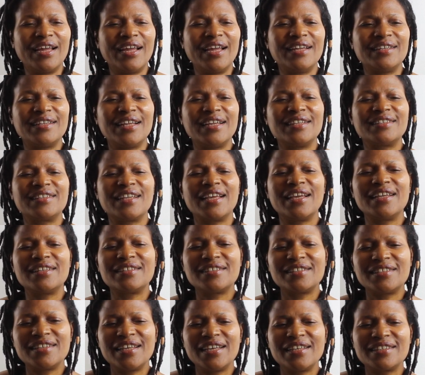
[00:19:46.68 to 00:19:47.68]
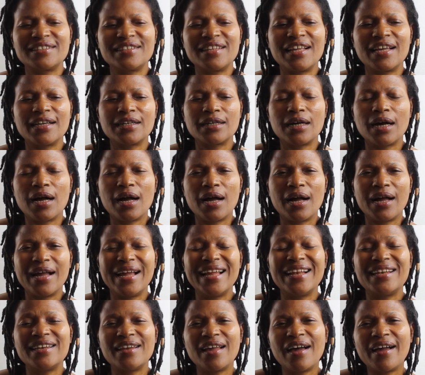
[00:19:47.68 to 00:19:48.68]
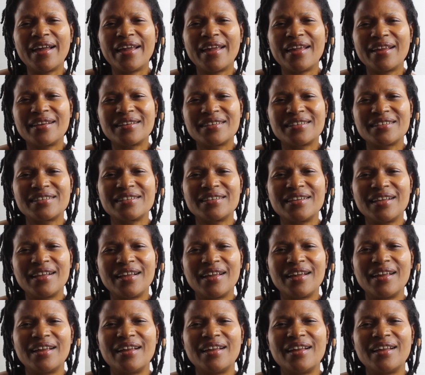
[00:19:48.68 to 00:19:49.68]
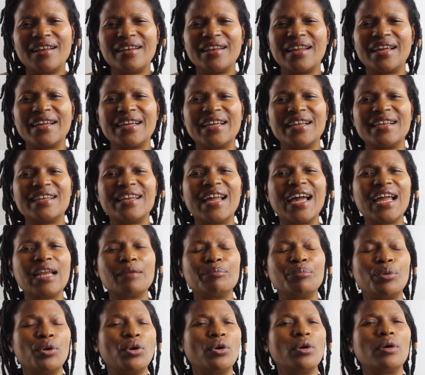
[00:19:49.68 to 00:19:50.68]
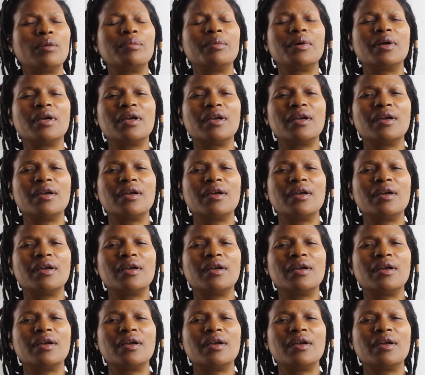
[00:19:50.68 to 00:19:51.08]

It's like a light bulb